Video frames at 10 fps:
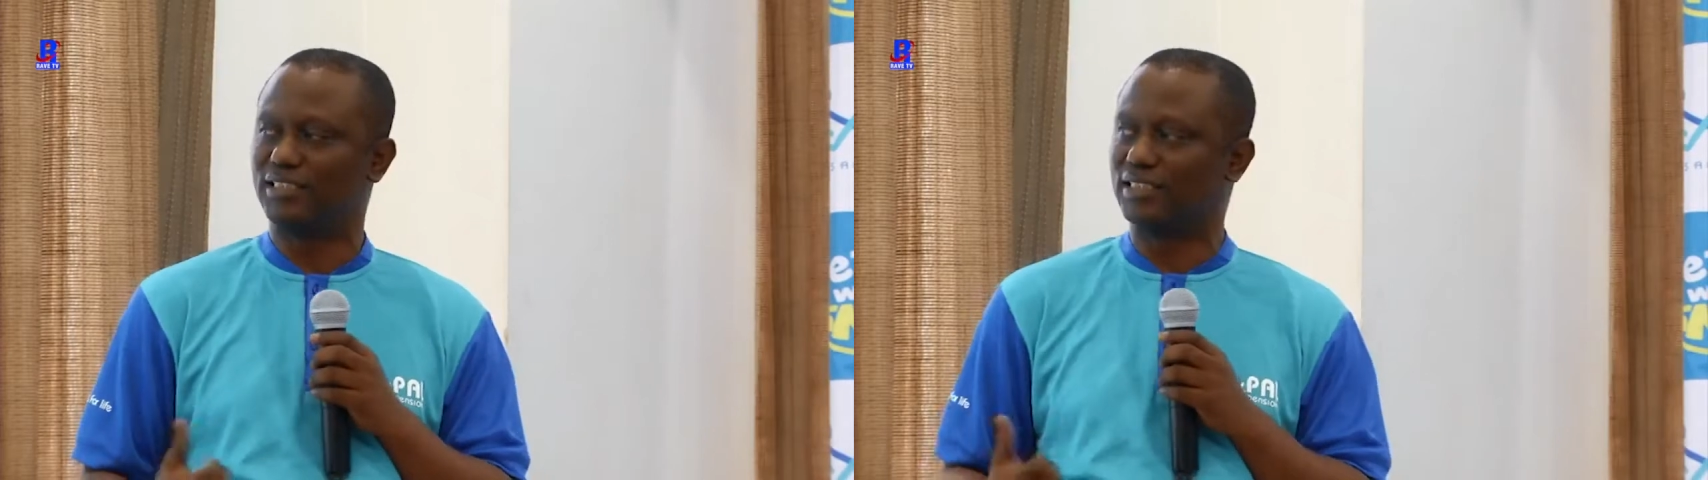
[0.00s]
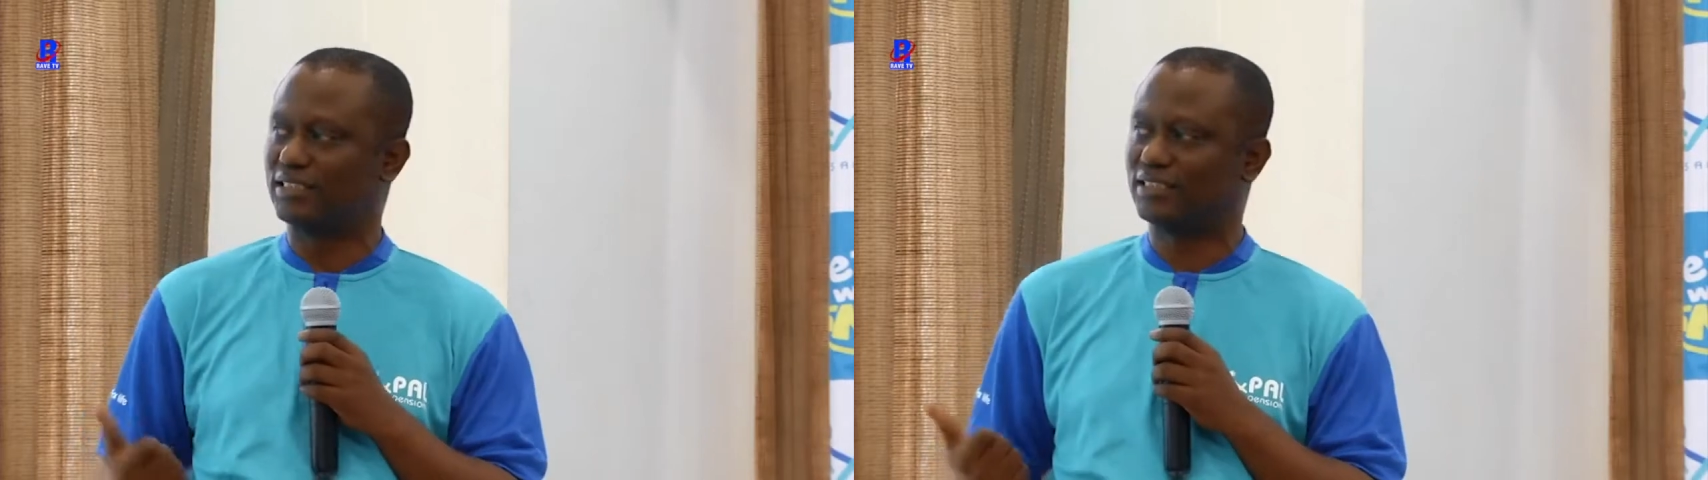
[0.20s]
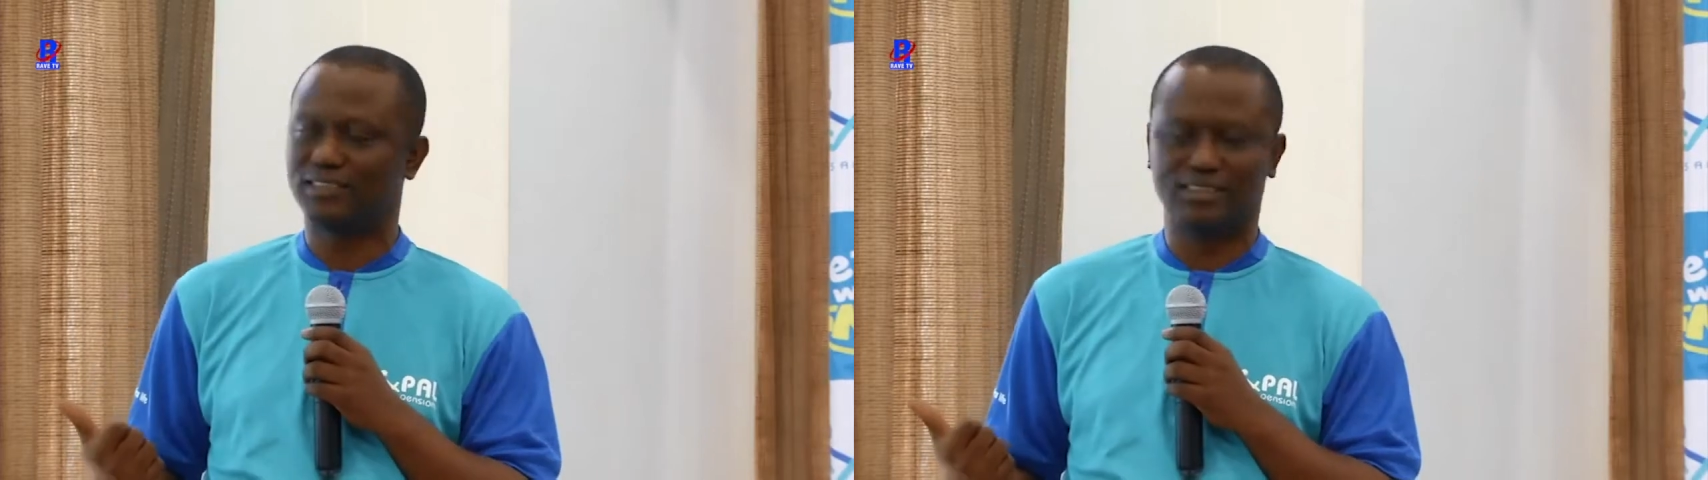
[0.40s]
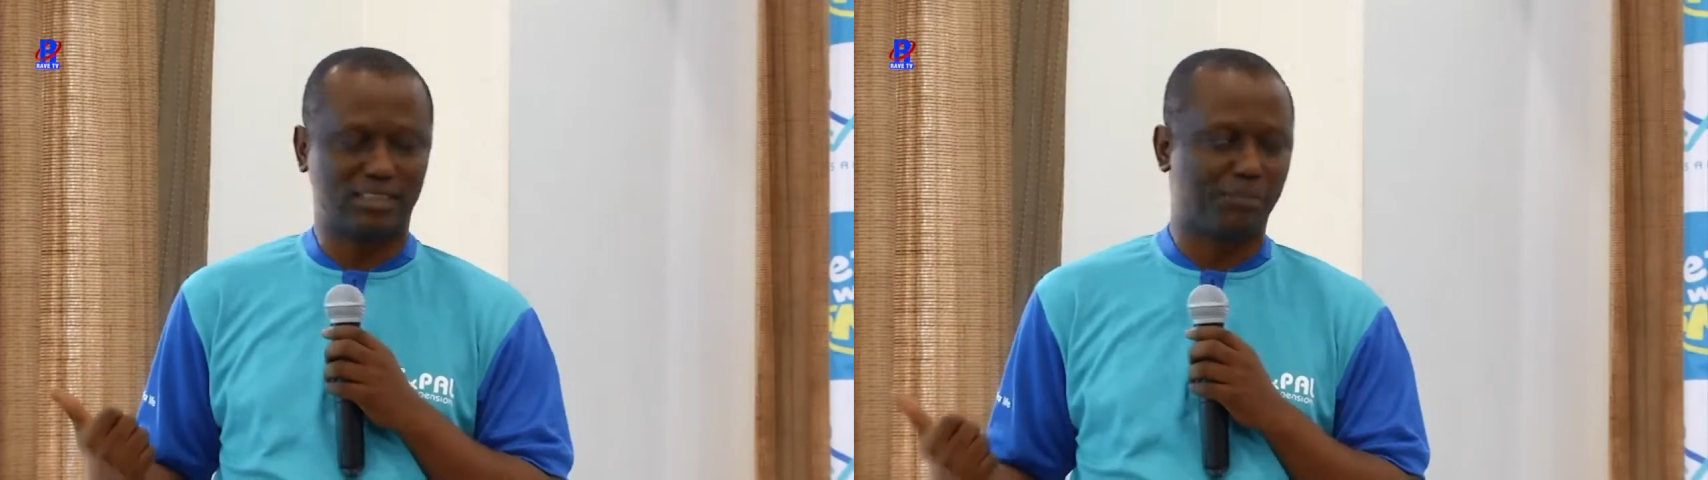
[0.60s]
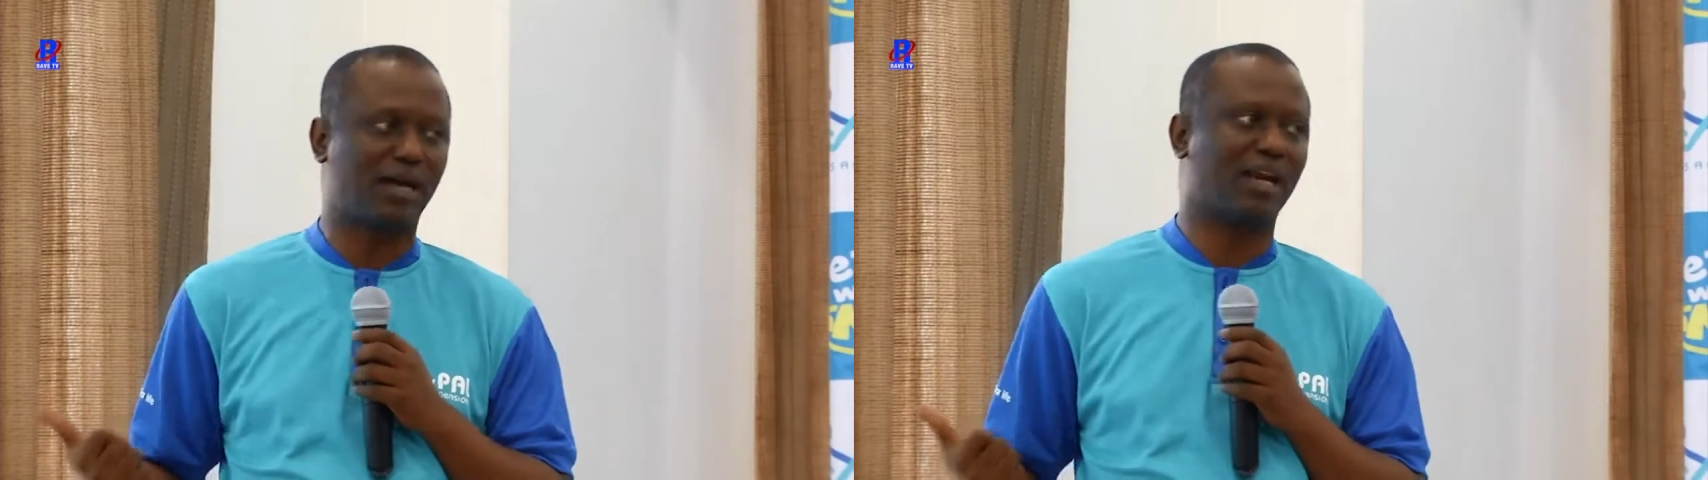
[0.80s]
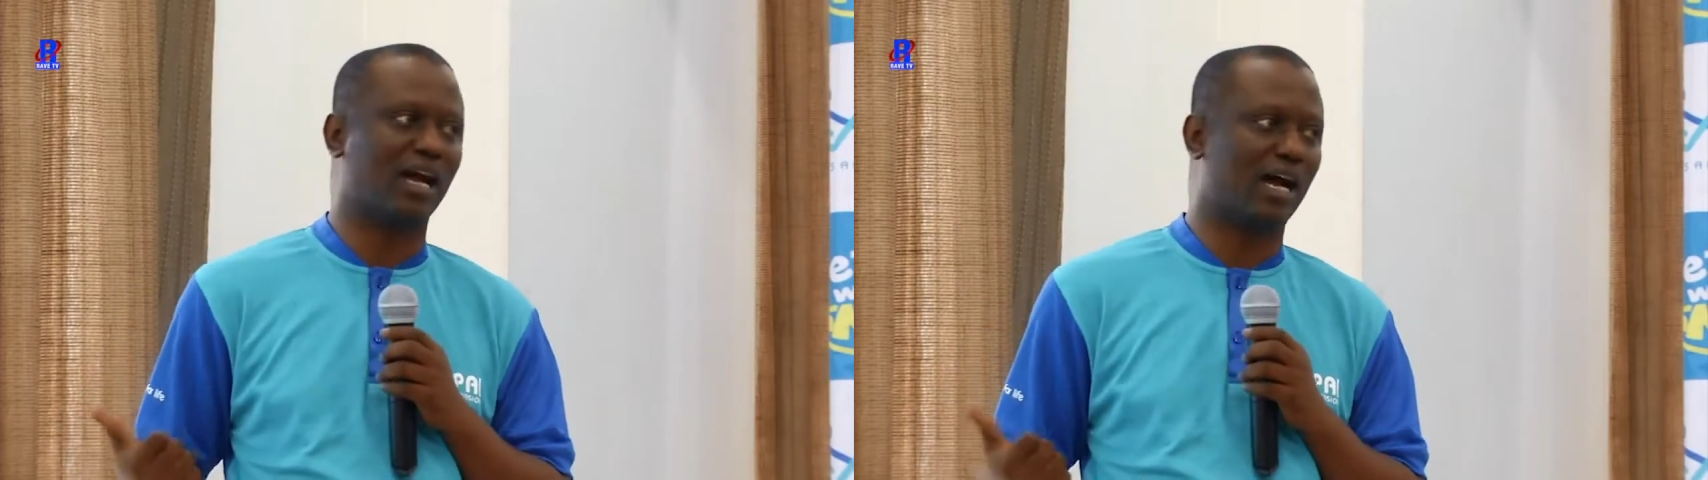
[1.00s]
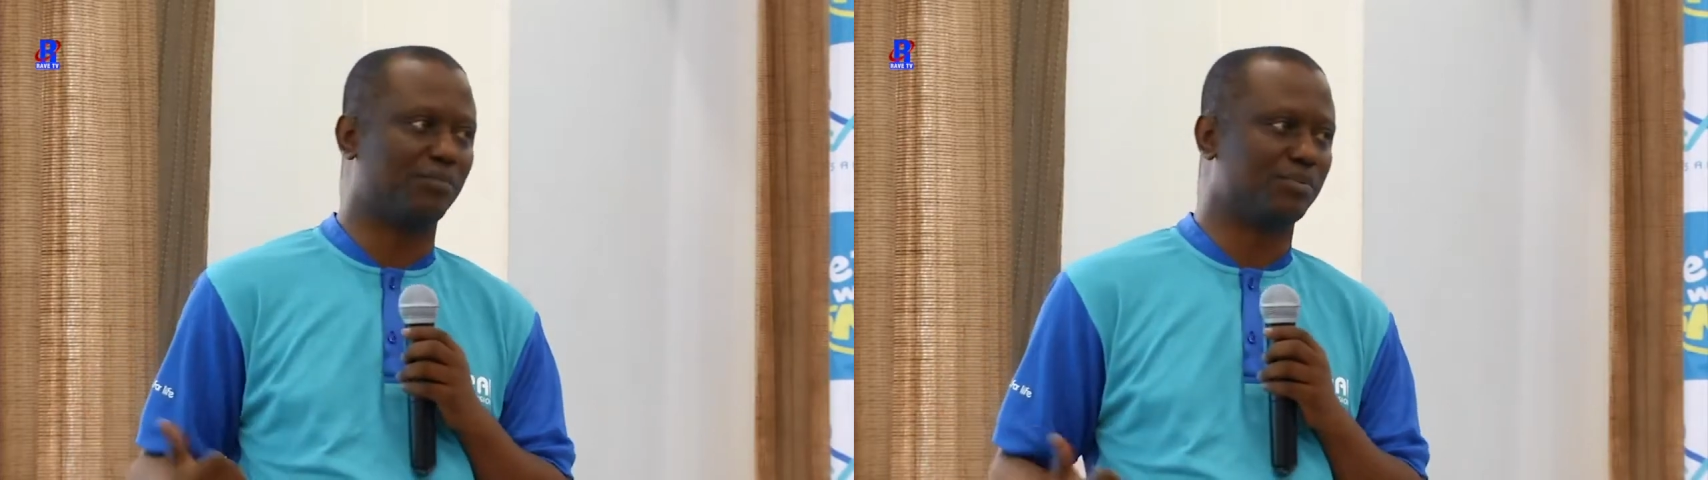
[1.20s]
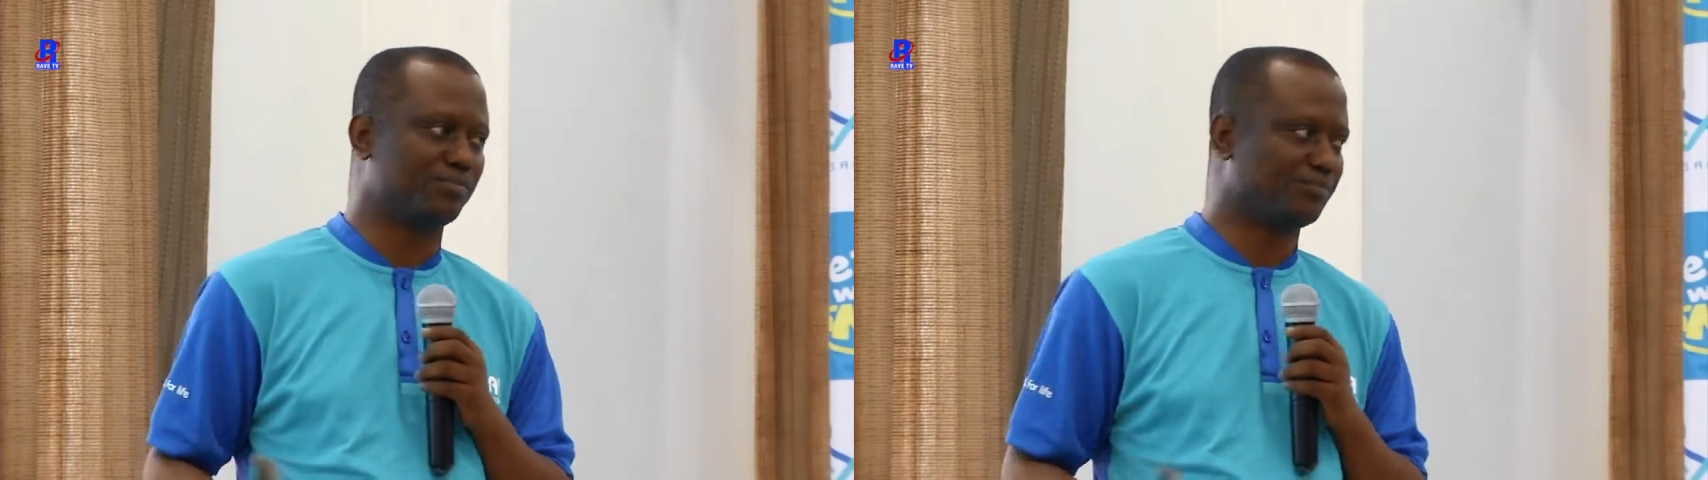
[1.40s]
is the BAL app.